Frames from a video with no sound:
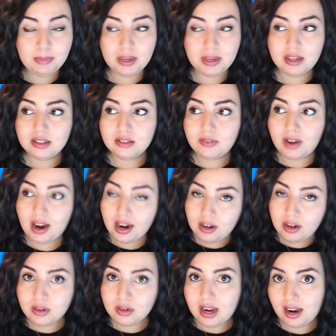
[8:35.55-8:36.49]
because if I
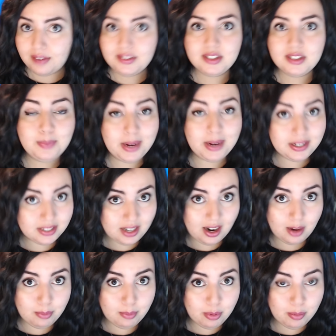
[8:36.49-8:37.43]
don't have to spend
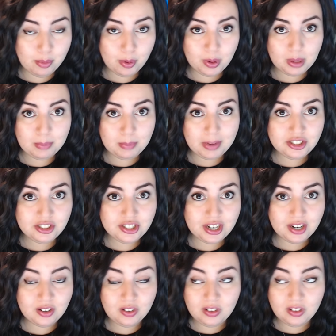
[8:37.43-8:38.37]
time promoting my
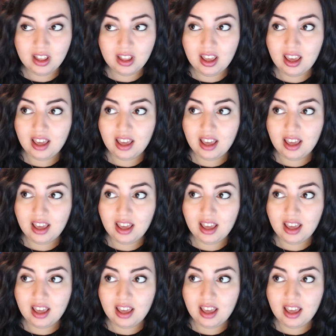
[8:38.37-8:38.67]
channel,